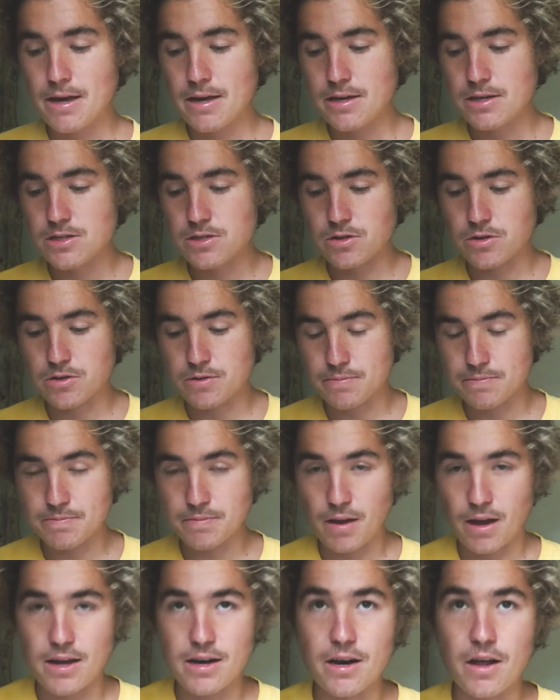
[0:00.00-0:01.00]
So
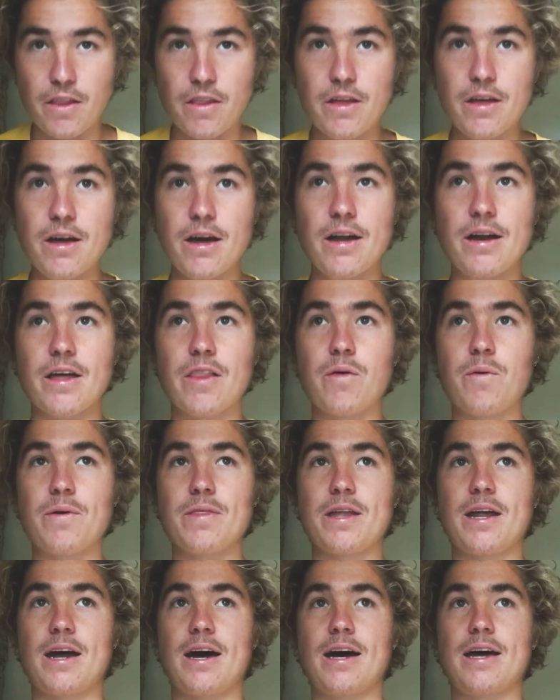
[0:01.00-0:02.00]
another one
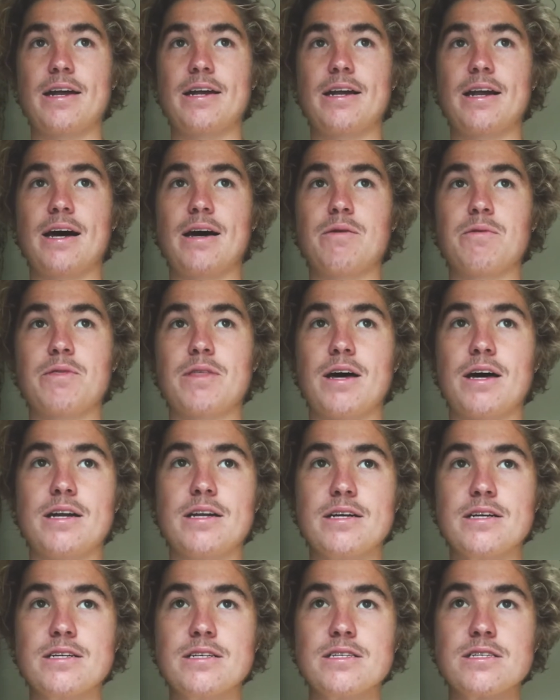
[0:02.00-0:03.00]
that I had in line with
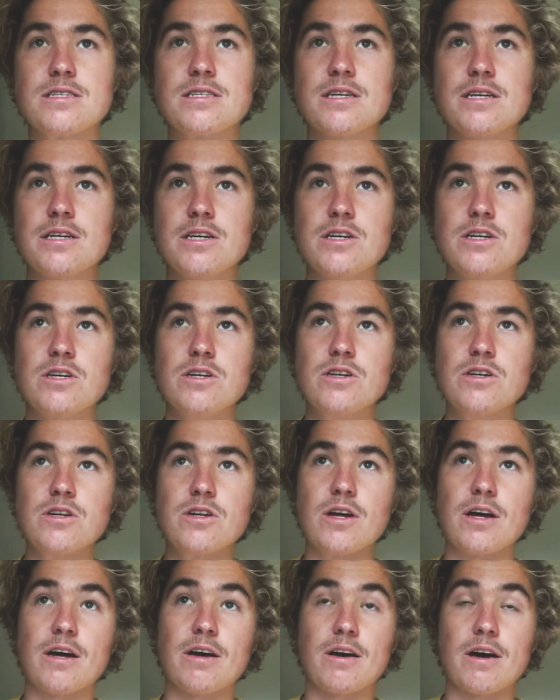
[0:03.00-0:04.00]
that is
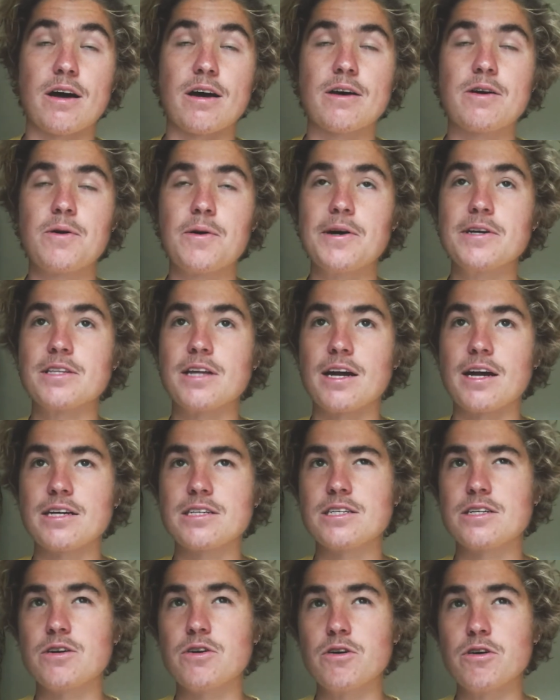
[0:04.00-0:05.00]
a quote that I
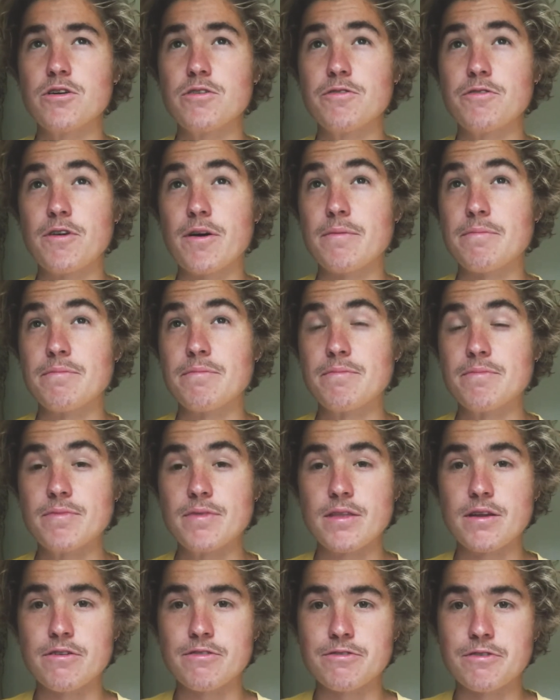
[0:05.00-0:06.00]
actually heard from
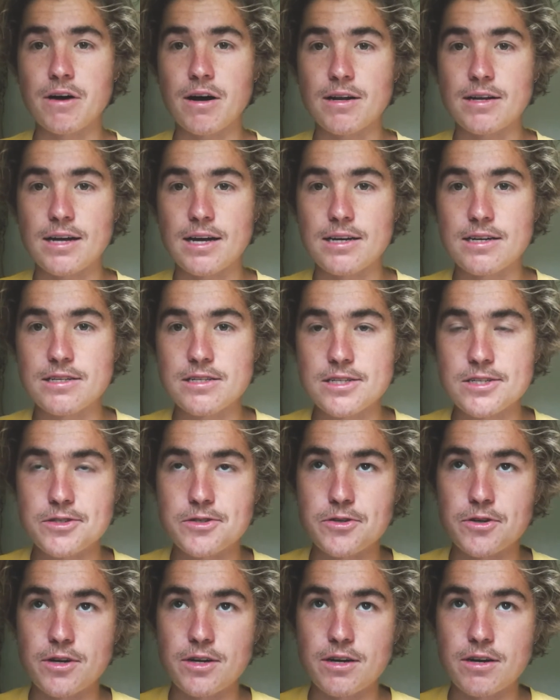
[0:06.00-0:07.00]
Naval. I listen
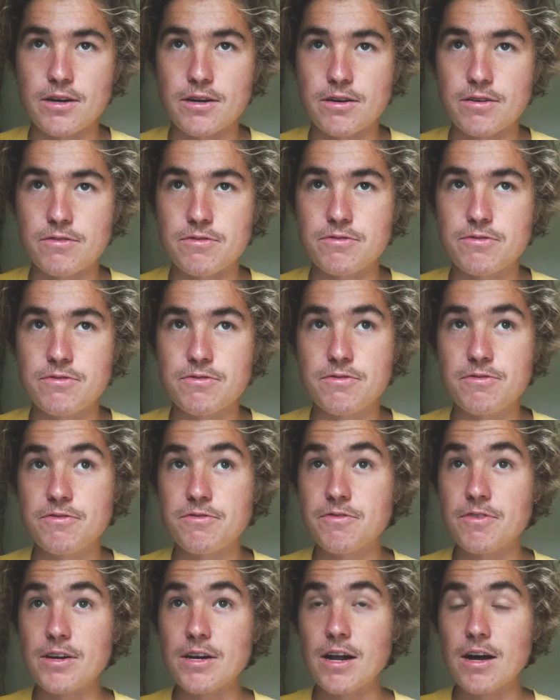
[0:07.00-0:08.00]
to a lot of
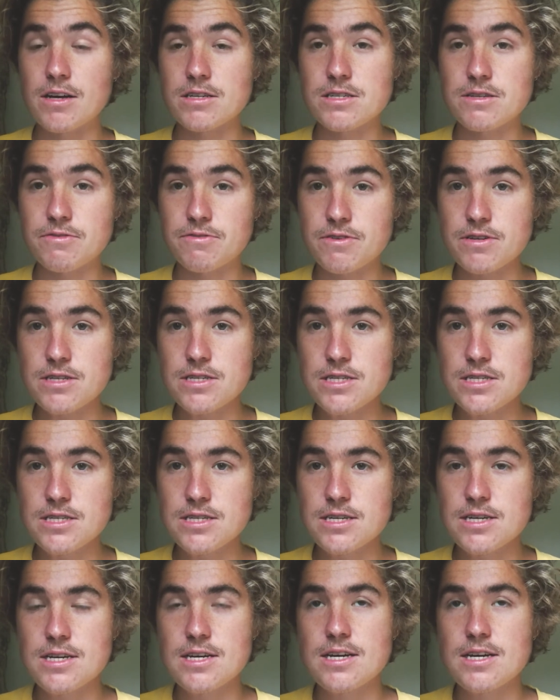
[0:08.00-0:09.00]

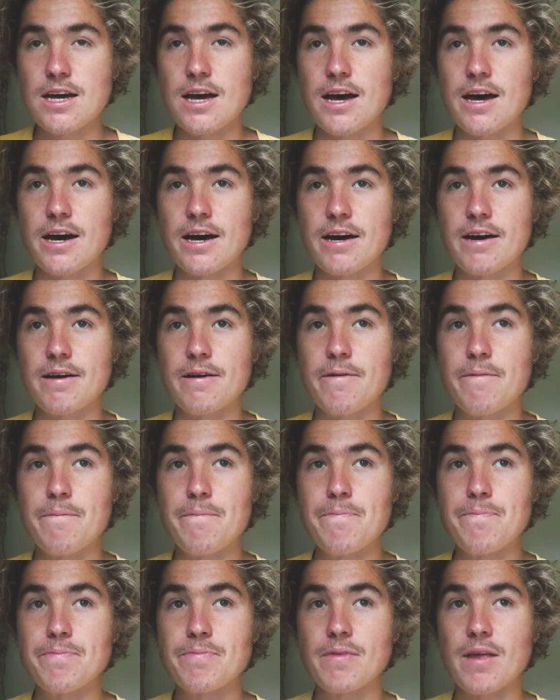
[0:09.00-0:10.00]
philosophers,
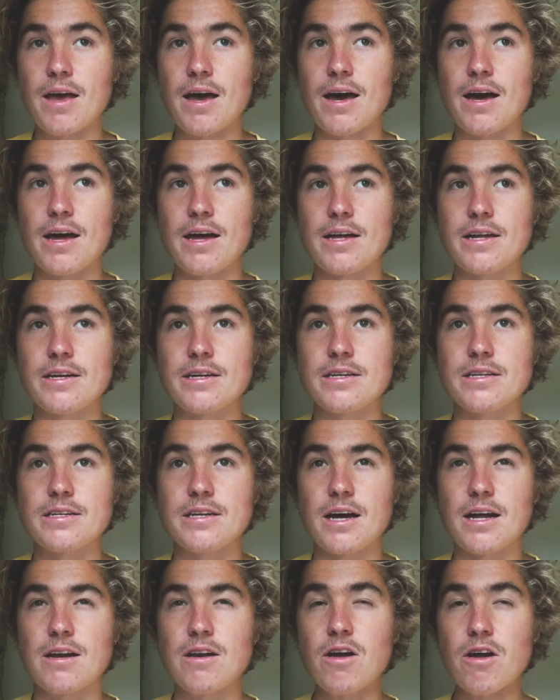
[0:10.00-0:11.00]
and
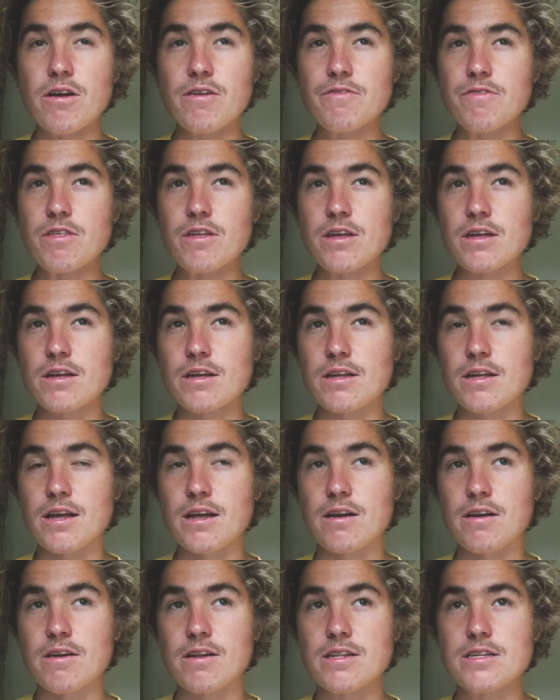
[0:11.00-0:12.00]
a lot of
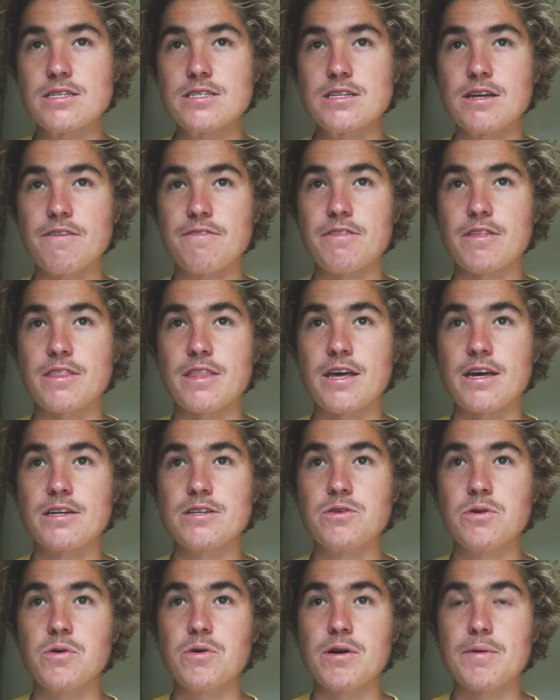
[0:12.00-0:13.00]
the stuff that they
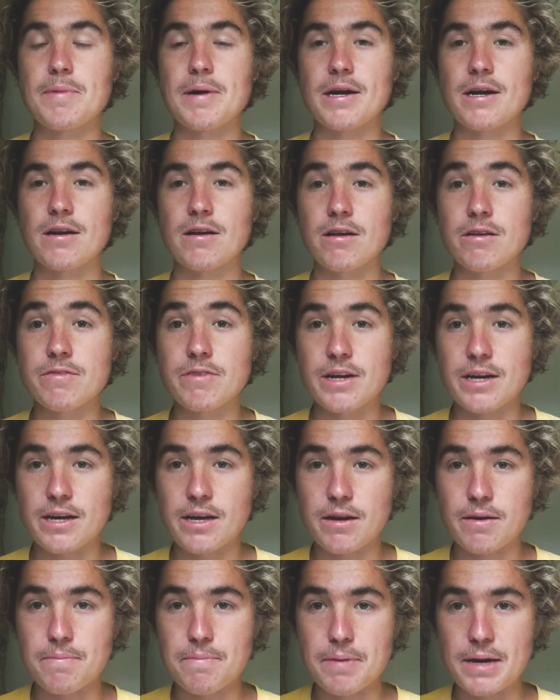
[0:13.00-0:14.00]
talk about, a lot of it I
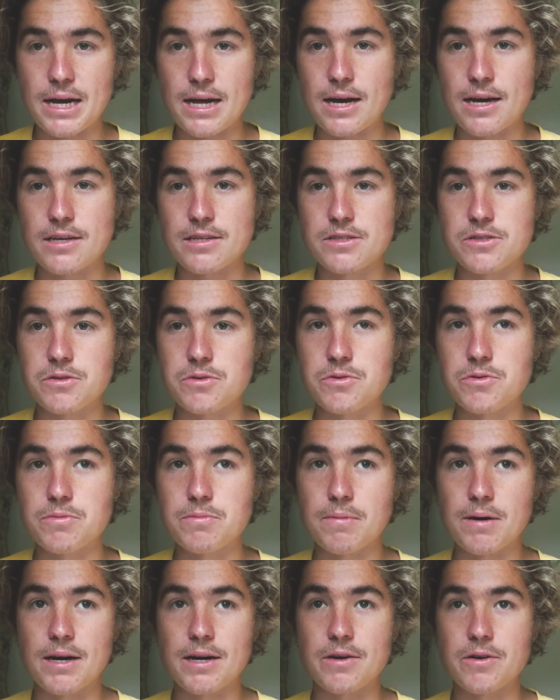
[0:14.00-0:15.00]
can apply to
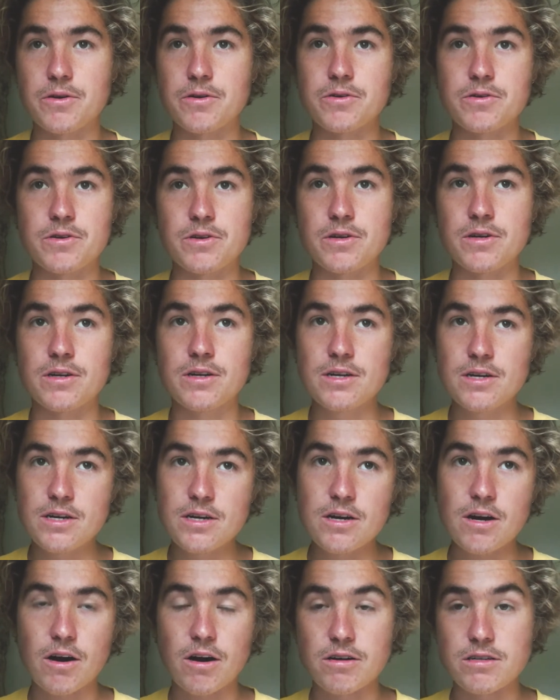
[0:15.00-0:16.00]
my own
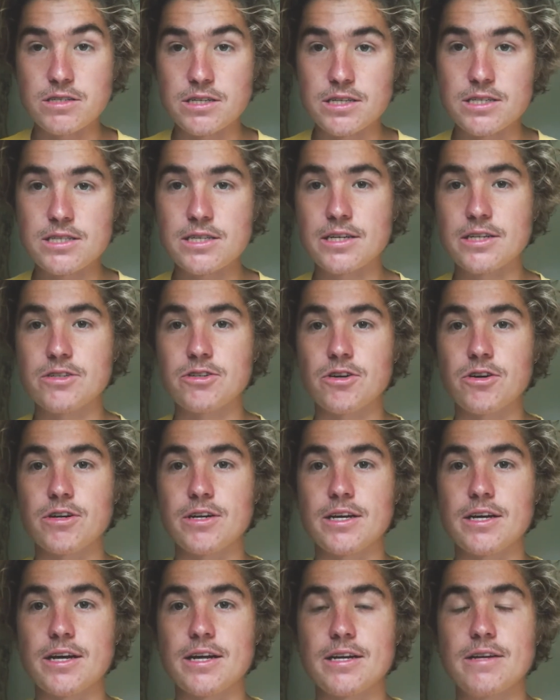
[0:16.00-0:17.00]
artistic
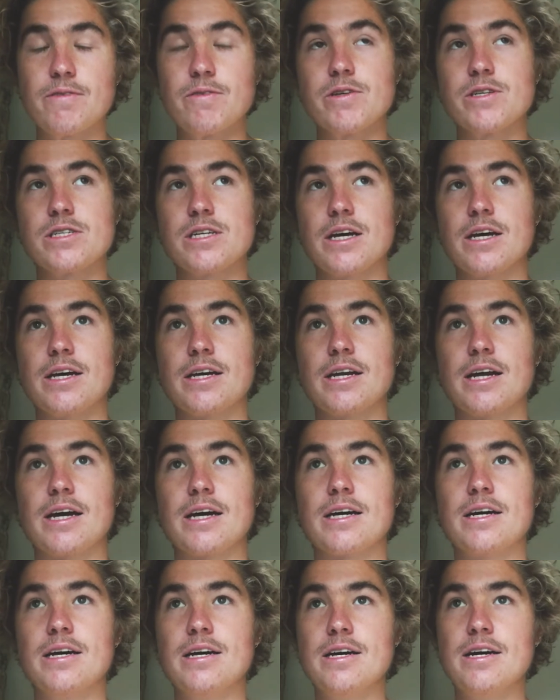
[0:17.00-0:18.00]
journey. And he was saying,
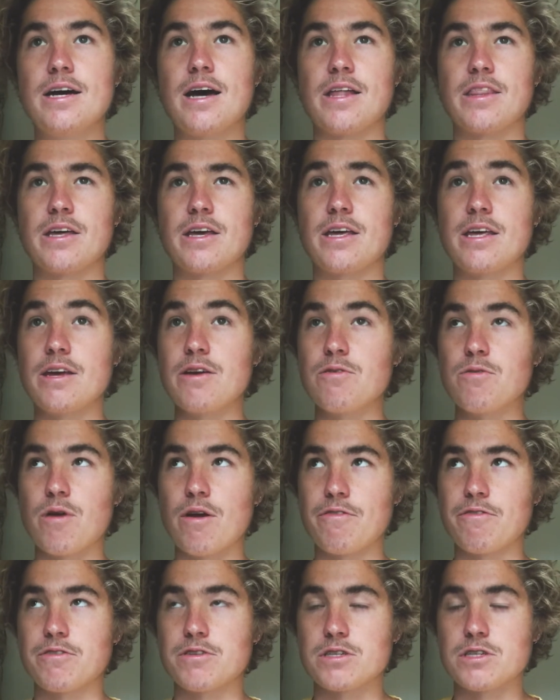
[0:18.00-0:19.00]
like, I think he
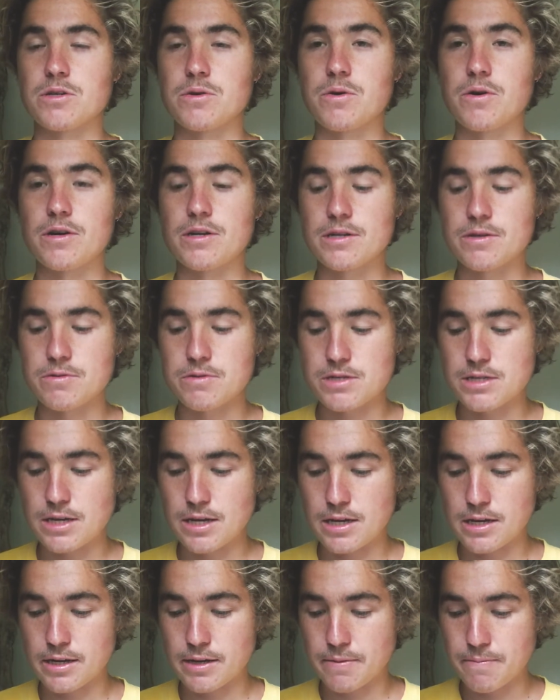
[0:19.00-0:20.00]
referenced the quote, and he was
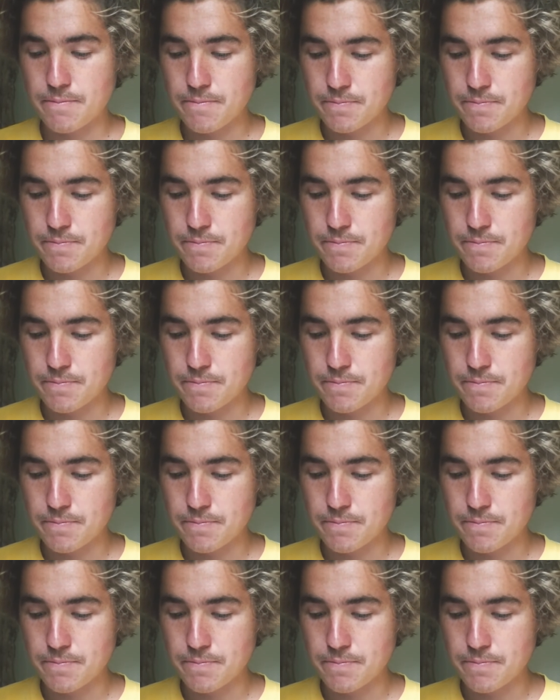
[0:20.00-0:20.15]
saying